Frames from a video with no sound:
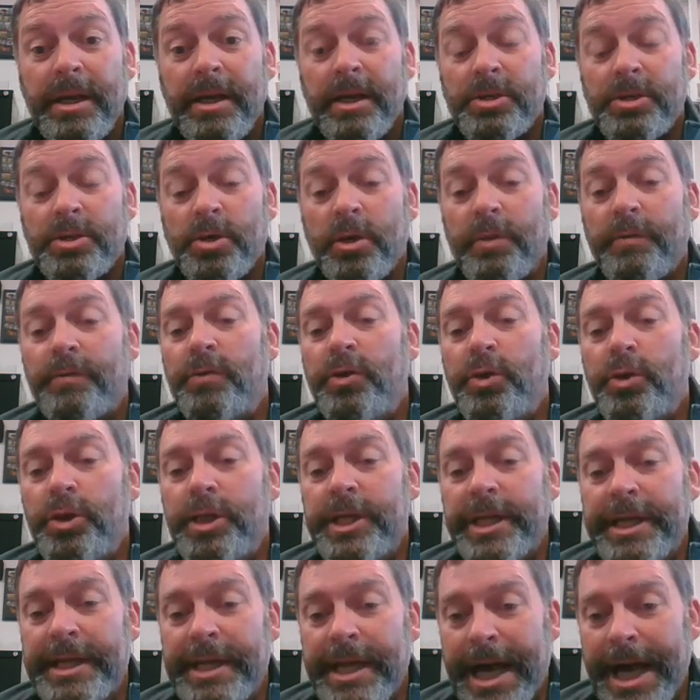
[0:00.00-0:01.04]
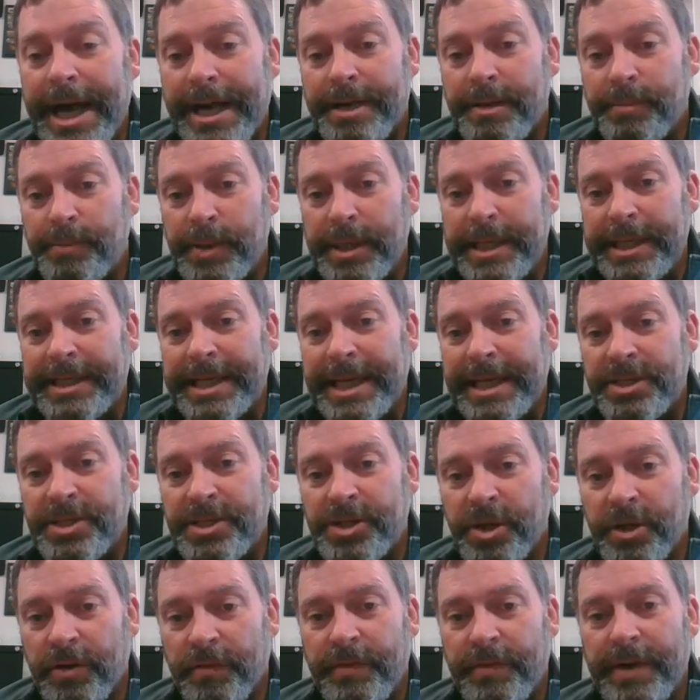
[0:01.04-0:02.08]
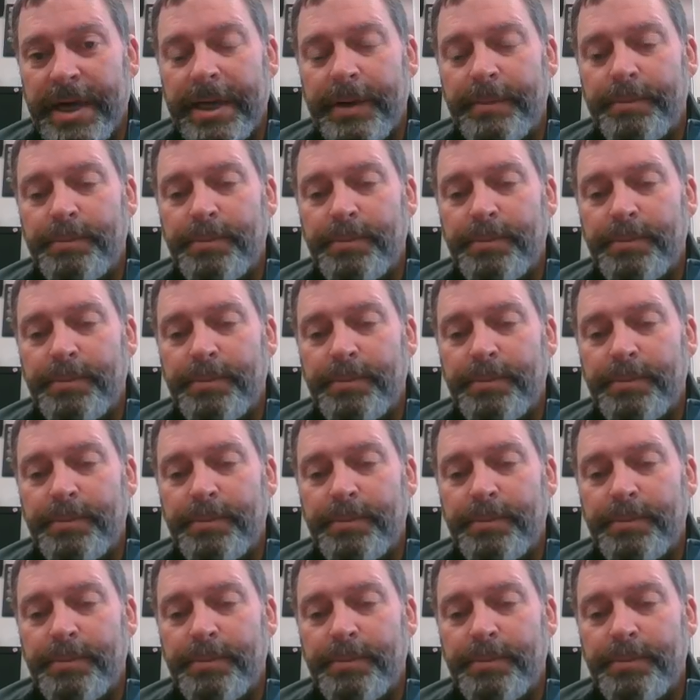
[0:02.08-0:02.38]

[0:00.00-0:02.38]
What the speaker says: So if you did not complete that survey,